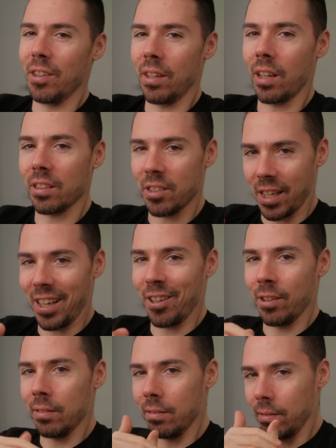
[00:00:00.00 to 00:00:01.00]
Not saying
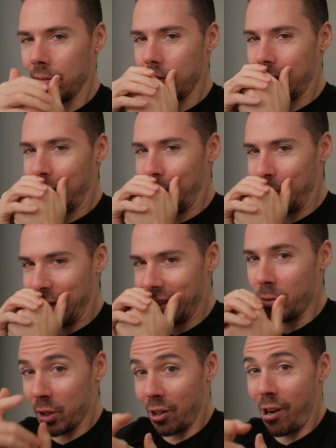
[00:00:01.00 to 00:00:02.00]
elbow. It
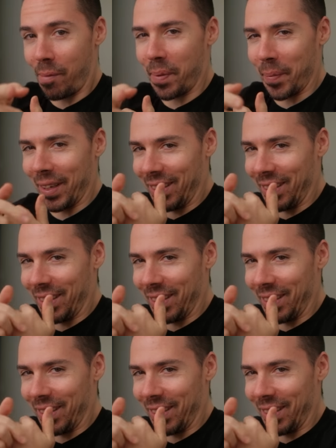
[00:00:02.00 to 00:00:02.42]
was a compliment.